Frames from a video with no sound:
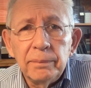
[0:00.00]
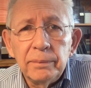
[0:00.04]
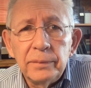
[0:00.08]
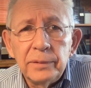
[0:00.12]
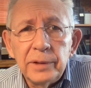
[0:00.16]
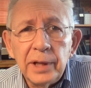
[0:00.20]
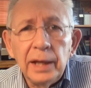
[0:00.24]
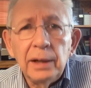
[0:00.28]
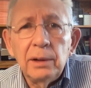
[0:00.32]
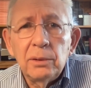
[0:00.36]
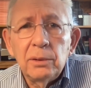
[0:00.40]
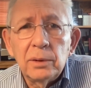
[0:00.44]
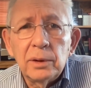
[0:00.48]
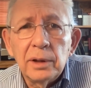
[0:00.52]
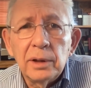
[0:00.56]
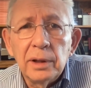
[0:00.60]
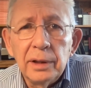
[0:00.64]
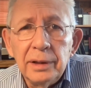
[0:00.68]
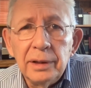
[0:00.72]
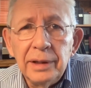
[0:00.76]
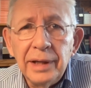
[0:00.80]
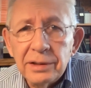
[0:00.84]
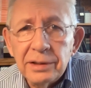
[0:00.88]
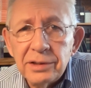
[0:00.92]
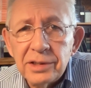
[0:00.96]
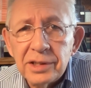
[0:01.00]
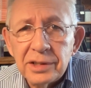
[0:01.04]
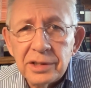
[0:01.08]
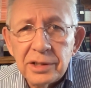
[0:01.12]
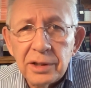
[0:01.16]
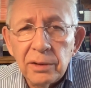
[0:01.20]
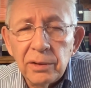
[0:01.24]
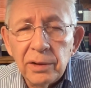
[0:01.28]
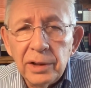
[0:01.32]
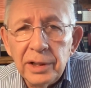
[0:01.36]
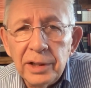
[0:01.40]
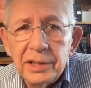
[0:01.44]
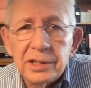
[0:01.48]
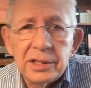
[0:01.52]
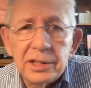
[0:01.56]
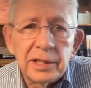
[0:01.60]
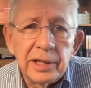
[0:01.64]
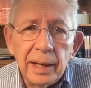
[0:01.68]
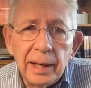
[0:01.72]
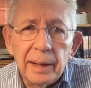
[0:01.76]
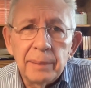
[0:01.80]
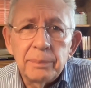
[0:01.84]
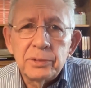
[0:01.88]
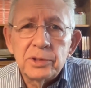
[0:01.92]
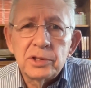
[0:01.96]
take the necessary
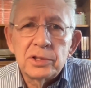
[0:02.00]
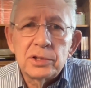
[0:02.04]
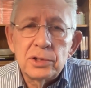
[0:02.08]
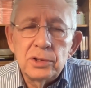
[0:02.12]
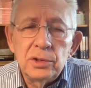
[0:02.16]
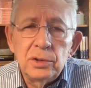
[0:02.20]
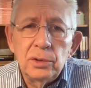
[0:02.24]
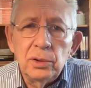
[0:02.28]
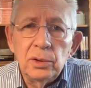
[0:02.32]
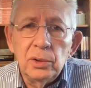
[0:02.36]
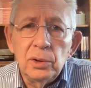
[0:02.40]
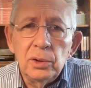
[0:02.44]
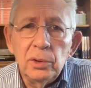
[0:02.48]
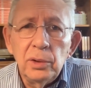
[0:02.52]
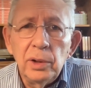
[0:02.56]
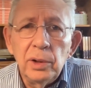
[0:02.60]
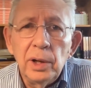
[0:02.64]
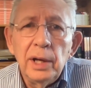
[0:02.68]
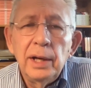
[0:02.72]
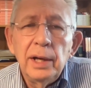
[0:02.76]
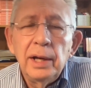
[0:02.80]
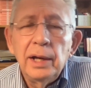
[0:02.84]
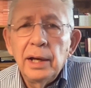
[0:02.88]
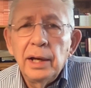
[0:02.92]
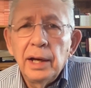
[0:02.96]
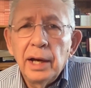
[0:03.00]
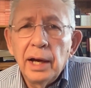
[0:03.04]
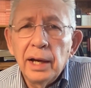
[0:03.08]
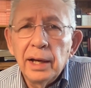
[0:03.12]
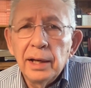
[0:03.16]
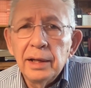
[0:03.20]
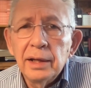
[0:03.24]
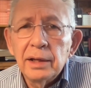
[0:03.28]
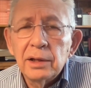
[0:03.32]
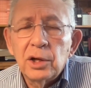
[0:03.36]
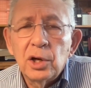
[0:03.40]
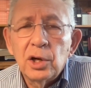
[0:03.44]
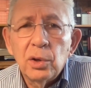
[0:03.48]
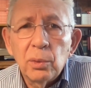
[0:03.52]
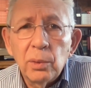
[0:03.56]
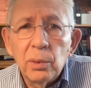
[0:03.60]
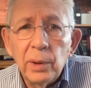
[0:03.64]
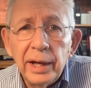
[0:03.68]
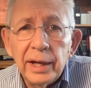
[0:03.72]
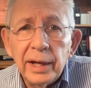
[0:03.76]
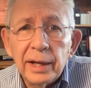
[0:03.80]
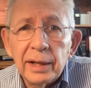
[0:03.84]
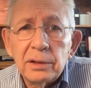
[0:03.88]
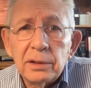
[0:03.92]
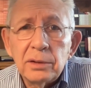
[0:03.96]
steps to
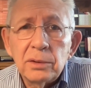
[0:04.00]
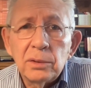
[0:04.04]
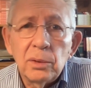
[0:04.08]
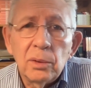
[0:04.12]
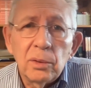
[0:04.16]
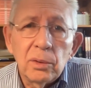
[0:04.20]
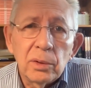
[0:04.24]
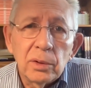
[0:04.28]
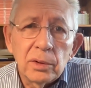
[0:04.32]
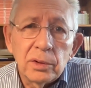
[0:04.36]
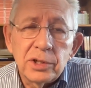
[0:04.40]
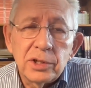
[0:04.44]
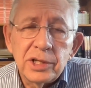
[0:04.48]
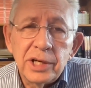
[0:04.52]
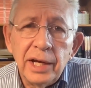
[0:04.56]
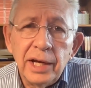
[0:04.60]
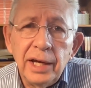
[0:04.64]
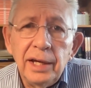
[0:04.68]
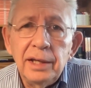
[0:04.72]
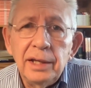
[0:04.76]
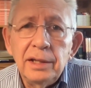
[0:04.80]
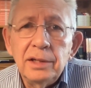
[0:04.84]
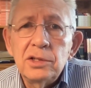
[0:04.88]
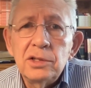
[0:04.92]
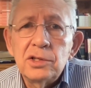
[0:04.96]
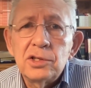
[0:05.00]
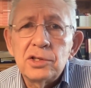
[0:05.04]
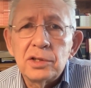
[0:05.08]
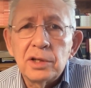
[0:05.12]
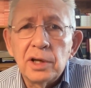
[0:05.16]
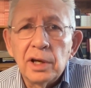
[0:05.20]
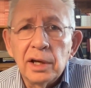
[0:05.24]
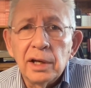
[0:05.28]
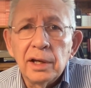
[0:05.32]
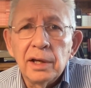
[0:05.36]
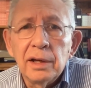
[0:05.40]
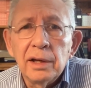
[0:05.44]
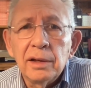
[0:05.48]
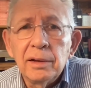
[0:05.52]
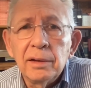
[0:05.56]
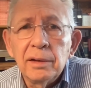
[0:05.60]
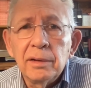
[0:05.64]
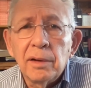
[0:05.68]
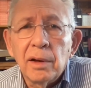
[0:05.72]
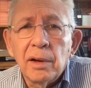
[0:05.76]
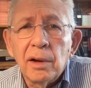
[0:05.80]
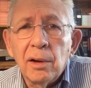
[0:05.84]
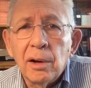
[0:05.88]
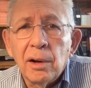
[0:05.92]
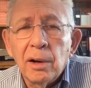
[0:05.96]
correct or change
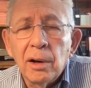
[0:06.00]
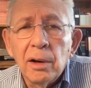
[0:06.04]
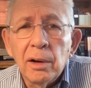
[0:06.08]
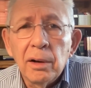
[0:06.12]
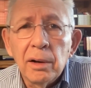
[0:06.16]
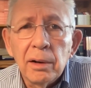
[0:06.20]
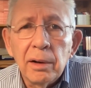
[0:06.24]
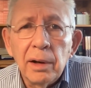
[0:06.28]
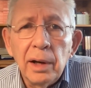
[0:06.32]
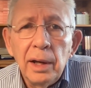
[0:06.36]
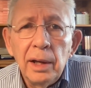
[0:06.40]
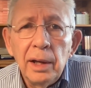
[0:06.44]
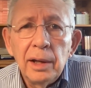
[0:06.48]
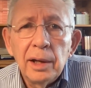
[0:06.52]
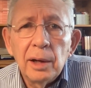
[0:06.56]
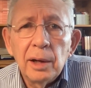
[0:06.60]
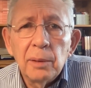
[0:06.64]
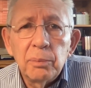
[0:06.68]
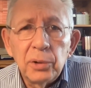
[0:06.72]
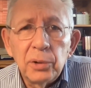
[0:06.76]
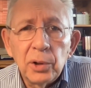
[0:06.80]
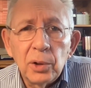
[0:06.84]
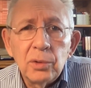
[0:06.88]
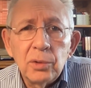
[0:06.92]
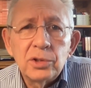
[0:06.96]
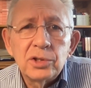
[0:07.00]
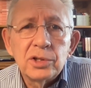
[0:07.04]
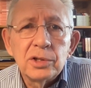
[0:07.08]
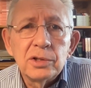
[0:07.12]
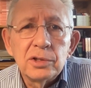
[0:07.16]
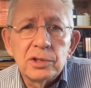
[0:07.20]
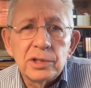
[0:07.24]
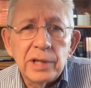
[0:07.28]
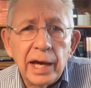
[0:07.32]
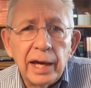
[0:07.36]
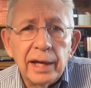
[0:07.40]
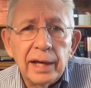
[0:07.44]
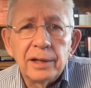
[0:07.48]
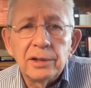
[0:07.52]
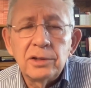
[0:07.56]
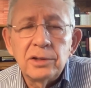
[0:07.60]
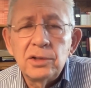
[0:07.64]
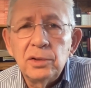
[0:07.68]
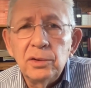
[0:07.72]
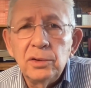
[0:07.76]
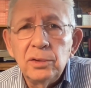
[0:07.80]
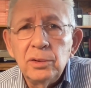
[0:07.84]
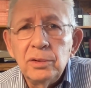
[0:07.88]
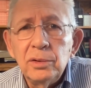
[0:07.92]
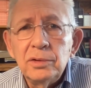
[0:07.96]
our approaches,
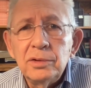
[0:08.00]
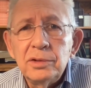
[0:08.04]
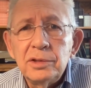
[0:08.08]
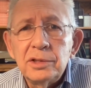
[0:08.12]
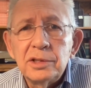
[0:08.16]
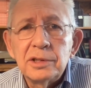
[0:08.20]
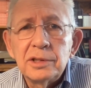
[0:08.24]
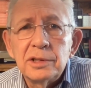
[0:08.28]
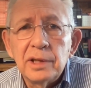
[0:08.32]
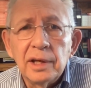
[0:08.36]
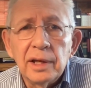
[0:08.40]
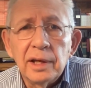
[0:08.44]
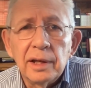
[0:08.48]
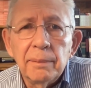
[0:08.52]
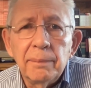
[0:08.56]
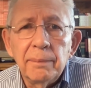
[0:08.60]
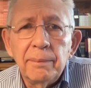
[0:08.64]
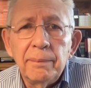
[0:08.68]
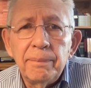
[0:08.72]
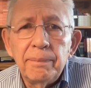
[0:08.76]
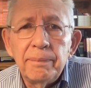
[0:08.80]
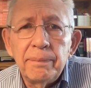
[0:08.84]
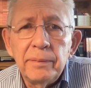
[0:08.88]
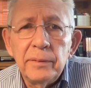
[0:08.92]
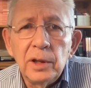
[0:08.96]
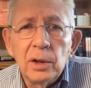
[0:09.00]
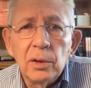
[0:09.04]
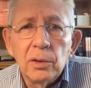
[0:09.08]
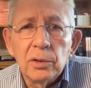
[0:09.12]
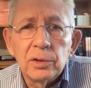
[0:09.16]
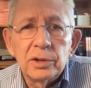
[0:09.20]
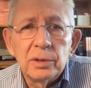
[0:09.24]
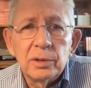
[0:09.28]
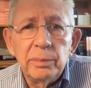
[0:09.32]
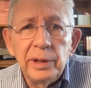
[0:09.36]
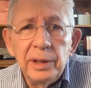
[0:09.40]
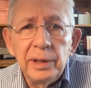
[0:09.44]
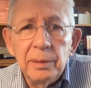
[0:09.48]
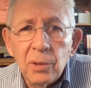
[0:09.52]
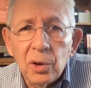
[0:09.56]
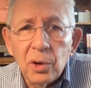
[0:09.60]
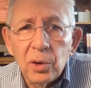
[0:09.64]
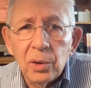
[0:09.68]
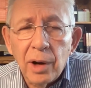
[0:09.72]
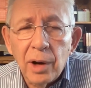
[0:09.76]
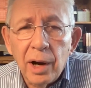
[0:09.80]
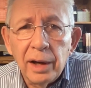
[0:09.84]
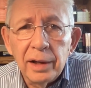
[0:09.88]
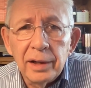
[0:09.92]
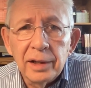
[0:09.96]
attitudes, to be
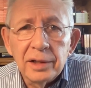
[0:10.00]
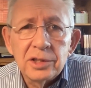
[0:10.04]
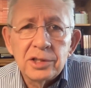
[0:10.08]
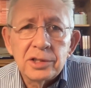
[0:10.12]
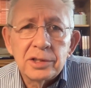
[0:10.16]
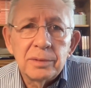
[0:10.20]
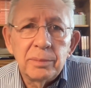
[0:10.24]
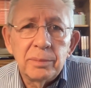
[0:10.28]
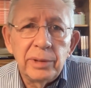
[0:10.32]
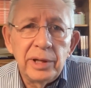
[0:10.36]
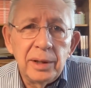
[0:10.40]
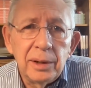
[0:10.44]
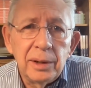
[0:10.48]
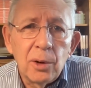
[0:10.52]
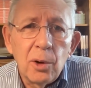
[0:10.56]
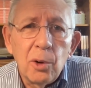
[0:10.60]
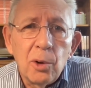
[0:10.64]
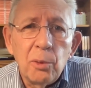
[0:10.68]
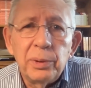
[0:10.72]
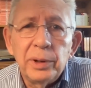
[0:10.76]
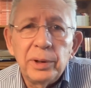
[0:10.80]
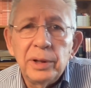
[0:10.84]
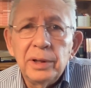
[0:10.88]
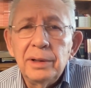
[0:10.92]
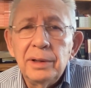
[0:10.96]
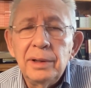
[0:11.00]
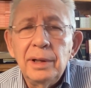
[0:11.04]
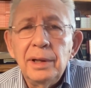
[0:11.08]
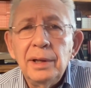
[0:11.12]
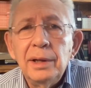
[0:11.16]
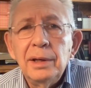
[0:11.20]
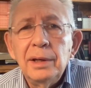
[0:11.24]
more honest, to be open,